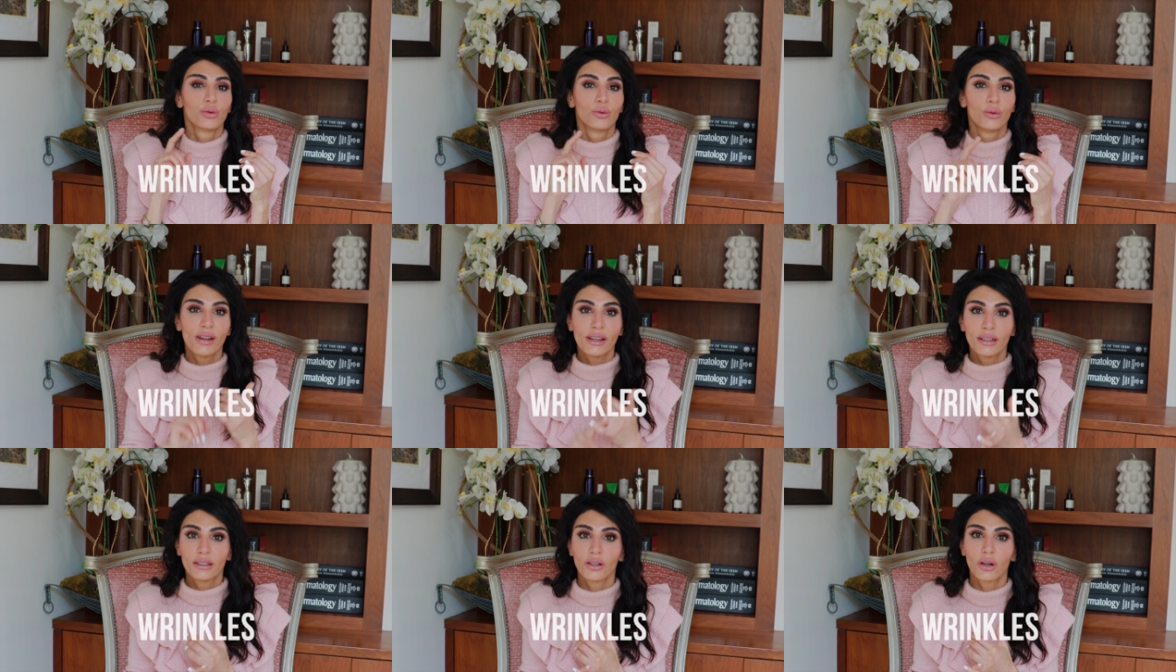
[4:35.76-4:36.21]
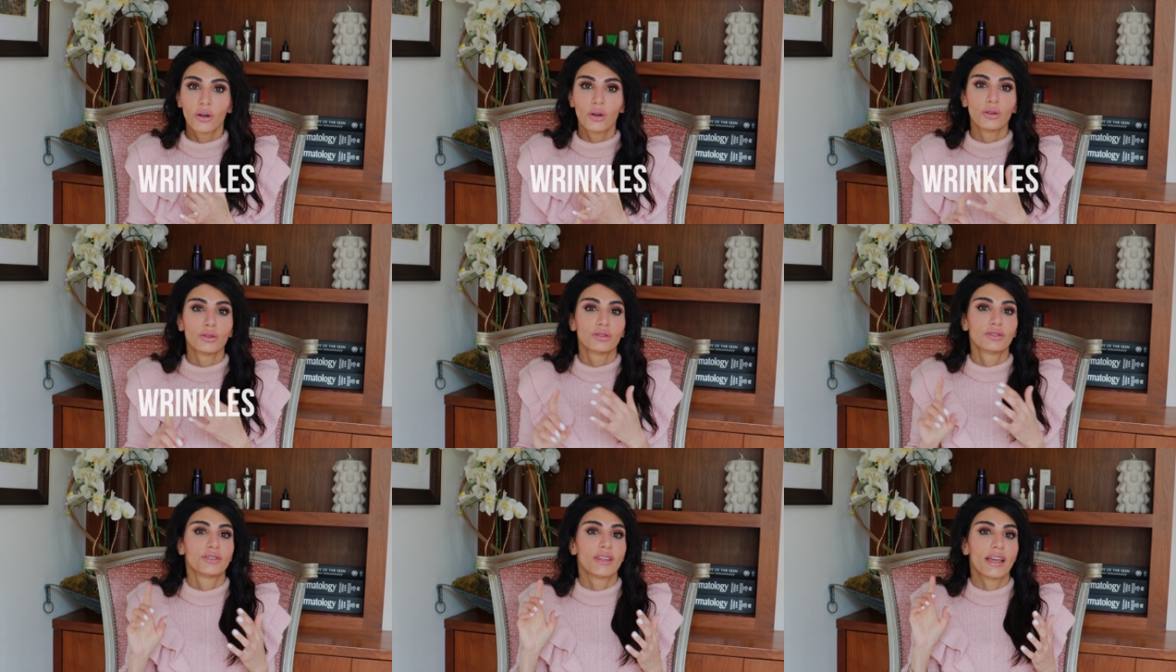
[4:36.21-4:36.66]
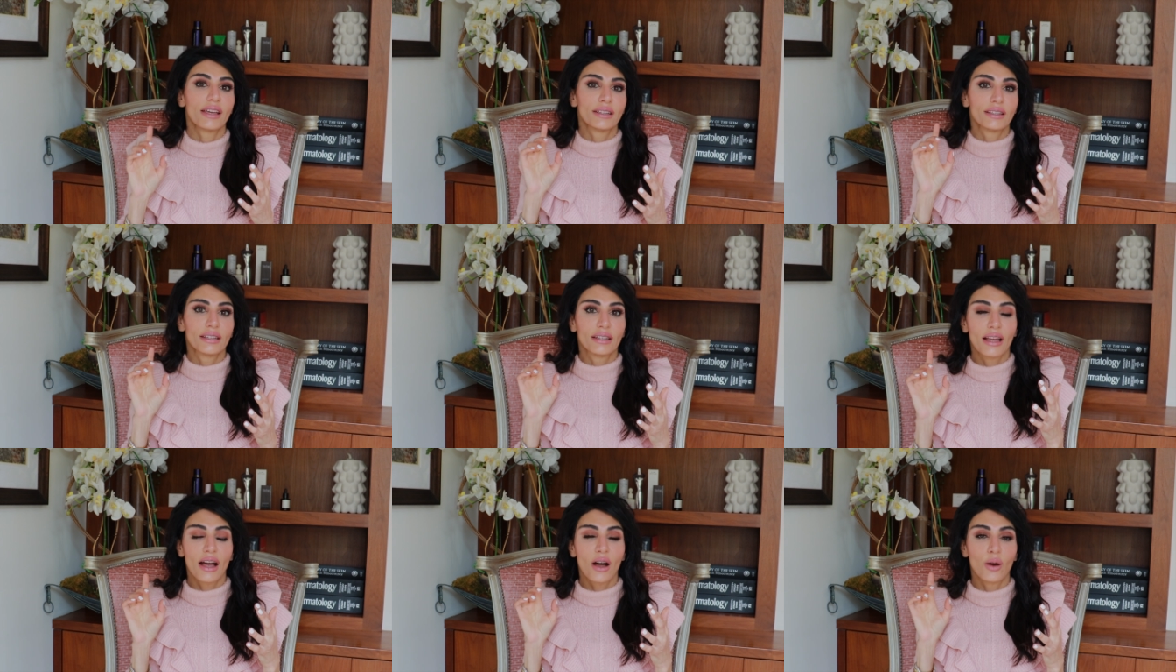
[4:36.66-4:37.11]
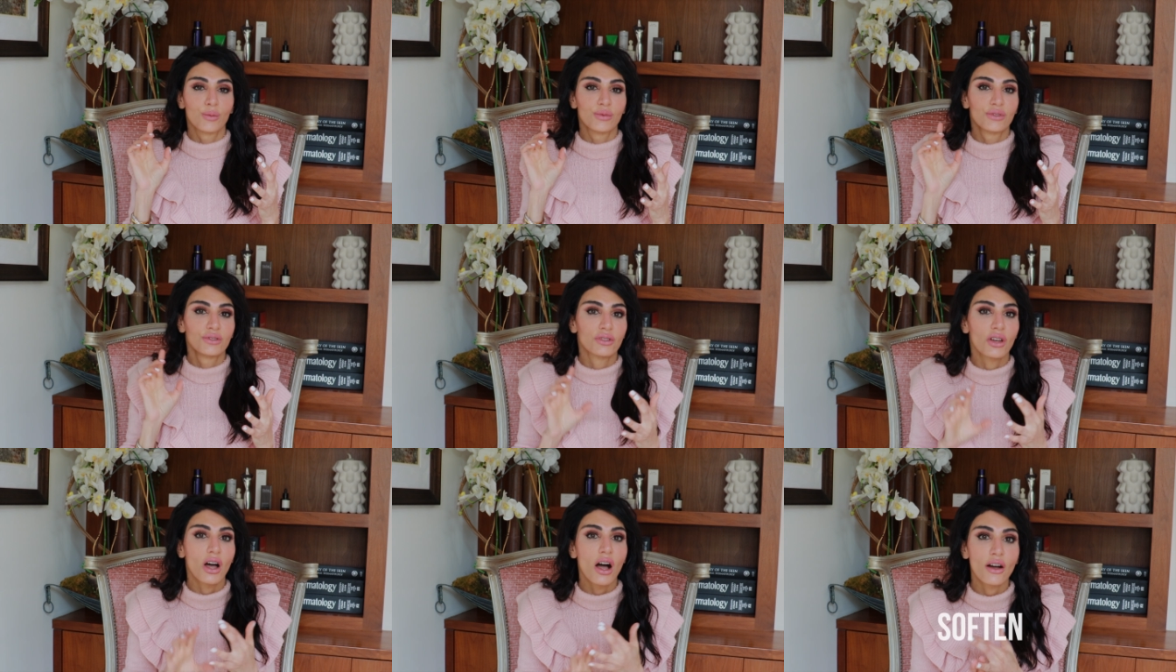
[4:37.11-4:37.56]
wrinkles, they can help
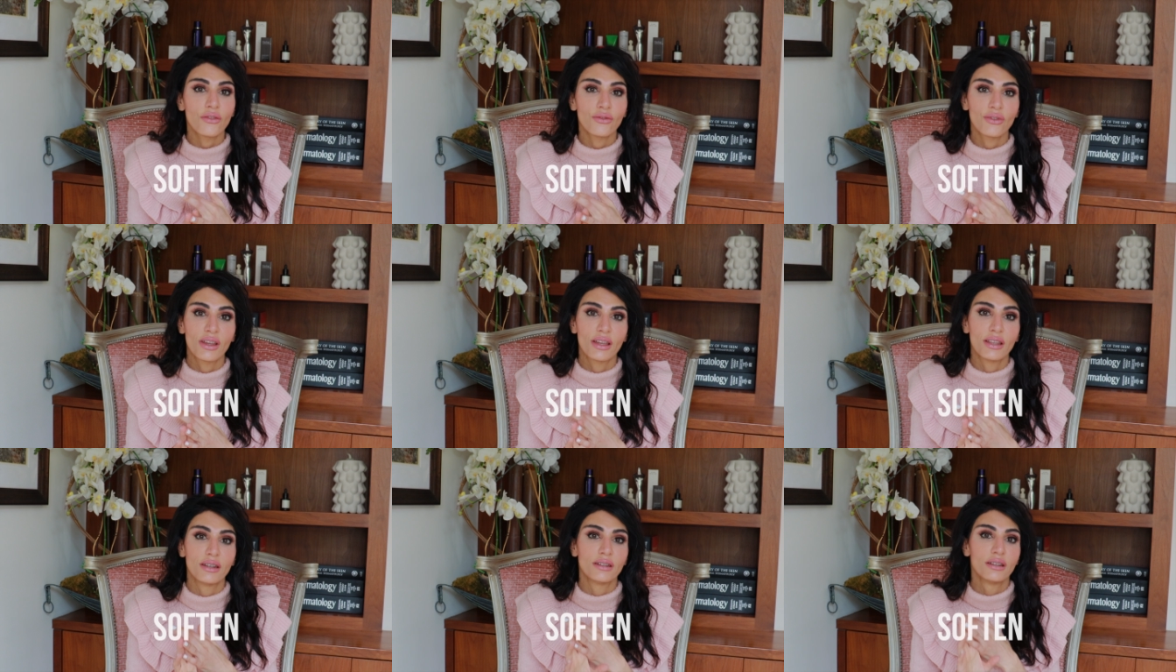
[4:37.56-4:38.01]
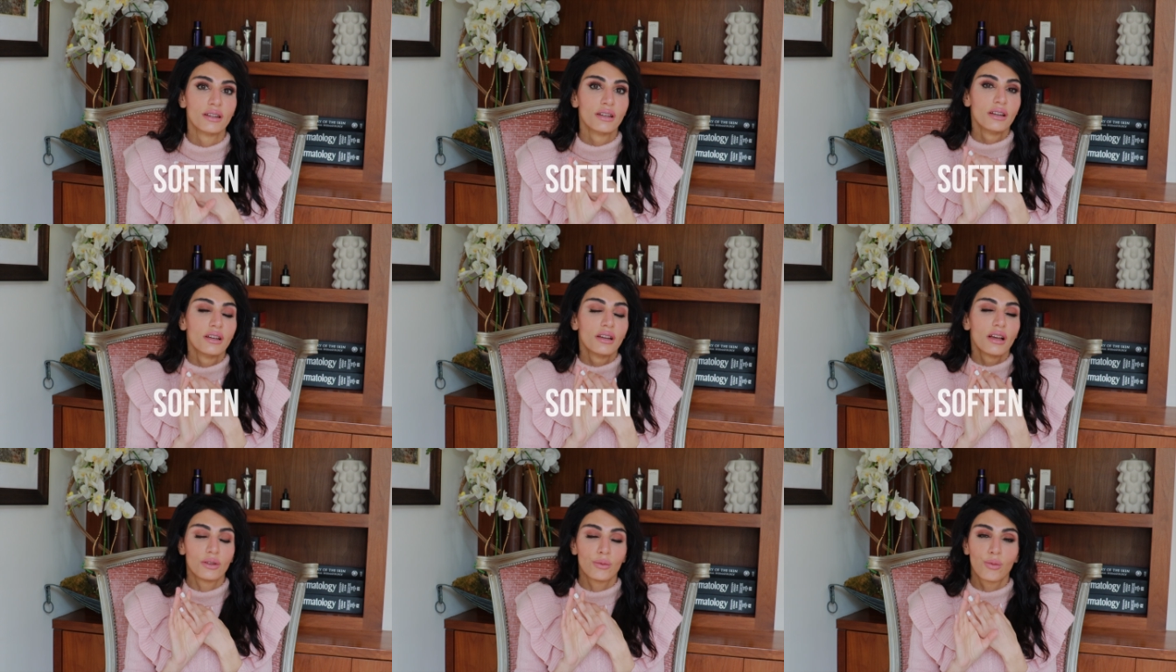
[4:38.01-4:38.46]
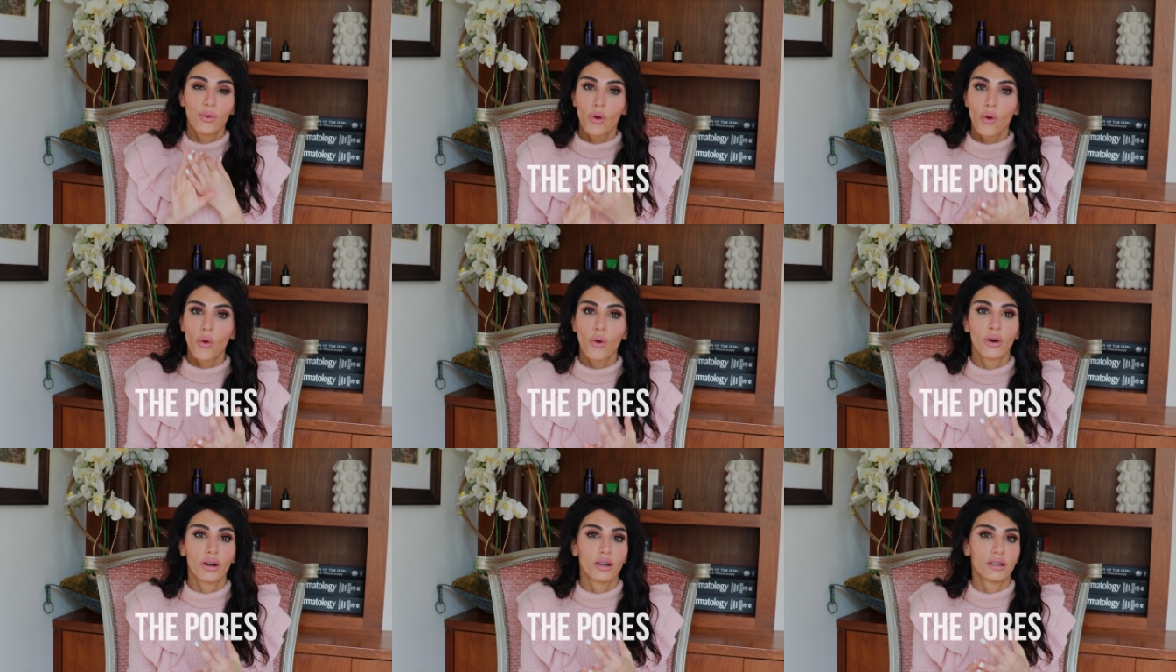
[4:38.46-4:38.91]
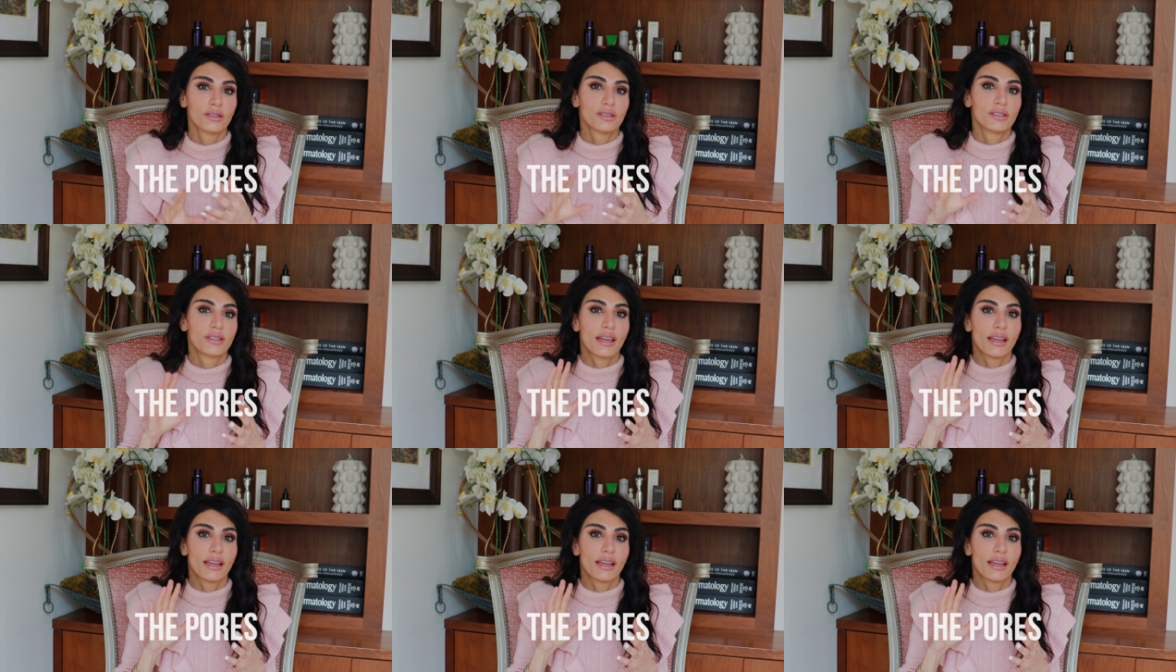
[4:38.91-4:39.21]
soften the pores,